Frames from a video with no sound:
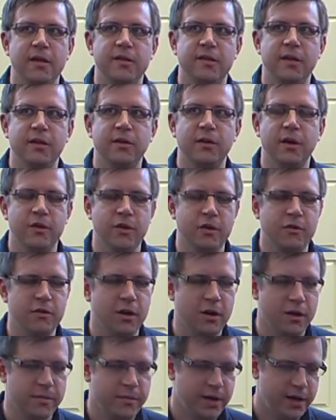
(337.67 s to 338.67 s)
technological
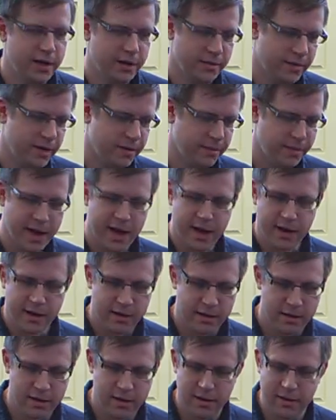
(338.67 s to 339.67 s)
on my Mac
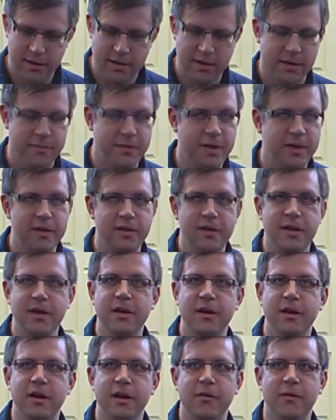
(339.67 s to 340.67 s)
and the PC
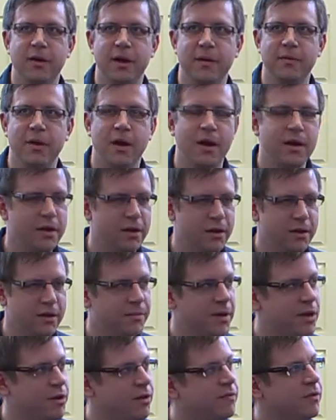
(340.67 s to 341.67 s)
here, when I'm talking to the
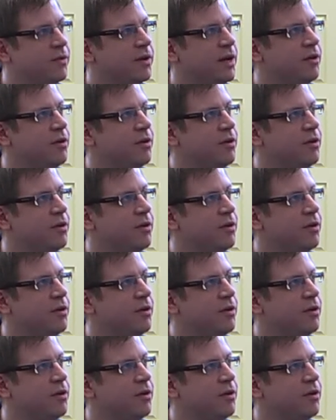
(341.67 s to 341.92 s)
microphone,